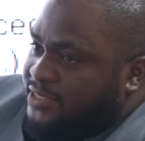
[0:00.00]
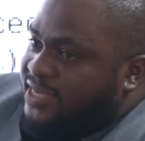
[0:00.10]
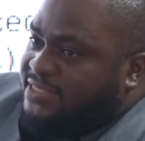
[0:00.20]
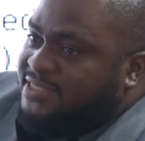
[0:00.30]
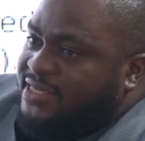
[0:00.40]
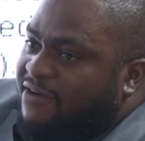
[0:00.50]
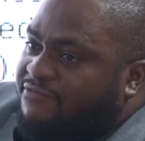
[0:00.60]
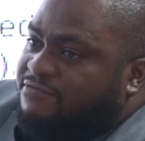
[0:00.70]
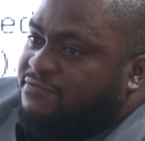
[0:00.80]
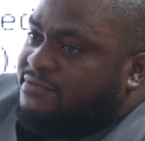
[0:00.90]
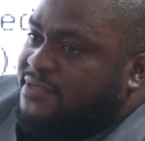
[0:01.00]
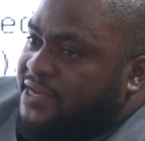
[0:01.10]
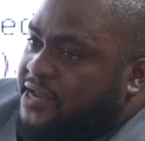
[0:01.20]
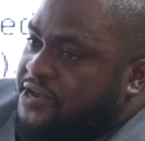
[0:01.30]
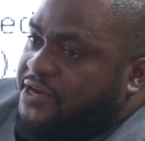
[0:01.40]
doesn't have
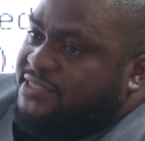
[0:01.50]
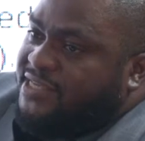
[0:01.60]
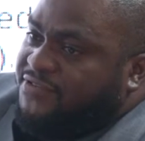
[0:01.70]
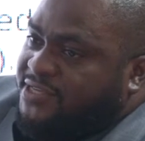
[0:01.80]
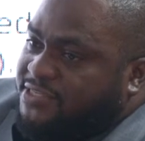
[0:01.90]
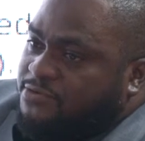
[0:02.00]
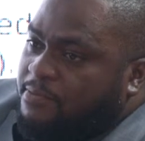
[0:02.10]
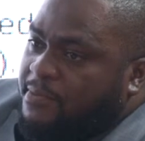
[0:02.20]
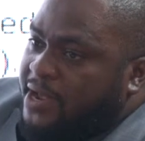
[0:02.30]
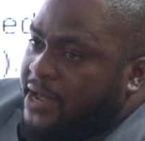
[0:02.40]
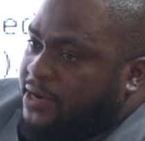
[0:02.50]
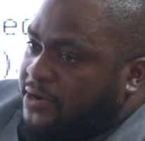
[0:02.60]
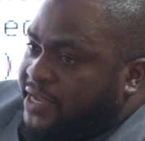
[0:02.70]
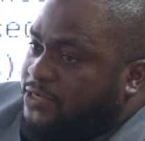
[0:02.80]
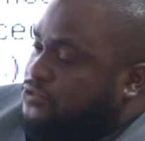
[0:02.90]
need services
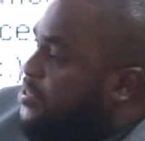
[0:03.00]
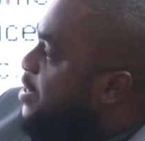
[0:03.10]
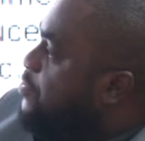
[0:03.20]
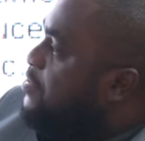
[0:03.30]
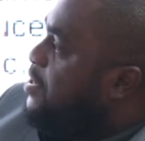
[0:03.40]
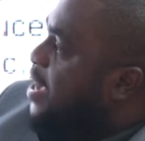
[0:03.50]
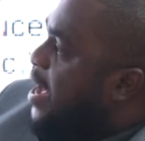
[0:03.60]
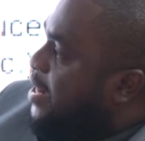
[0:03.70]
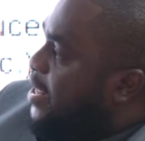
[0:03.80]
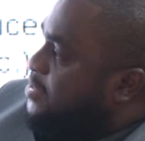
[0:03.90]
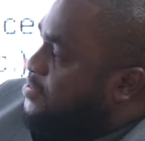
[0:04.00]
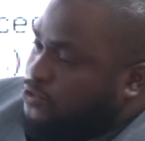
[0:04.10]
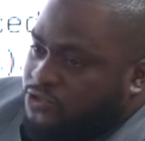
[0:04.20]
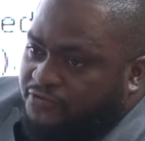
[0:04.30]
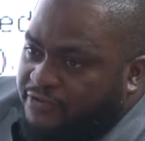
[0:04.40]
day to day, unlike the
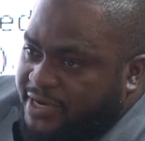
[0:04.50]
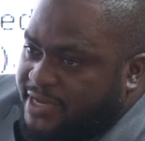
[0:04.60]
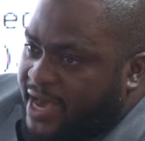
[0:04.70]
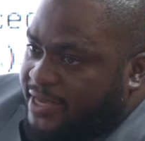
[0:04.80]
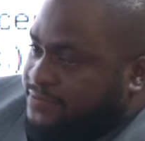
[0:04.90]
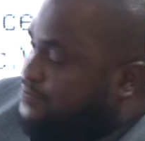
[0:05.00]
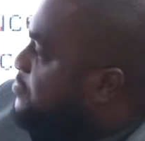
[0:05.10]
use of EDI.